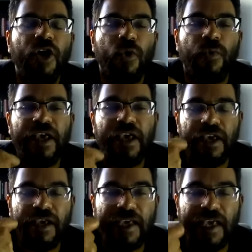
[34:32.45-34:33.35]

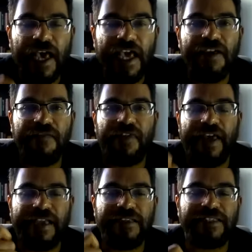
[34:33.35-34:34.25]
we gave the
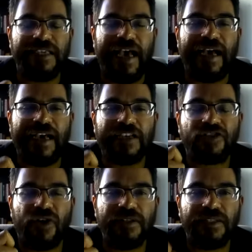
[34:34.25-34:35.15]
NCI as
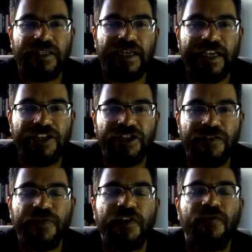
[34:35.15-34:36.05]

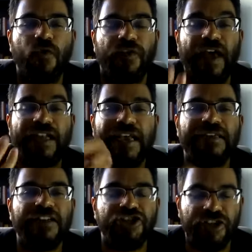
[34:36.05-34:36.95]
consideration for that
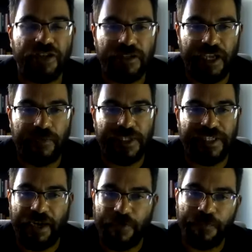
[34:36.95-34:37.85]
additional
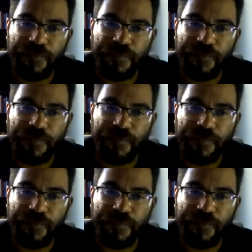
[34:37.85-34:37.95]
10%.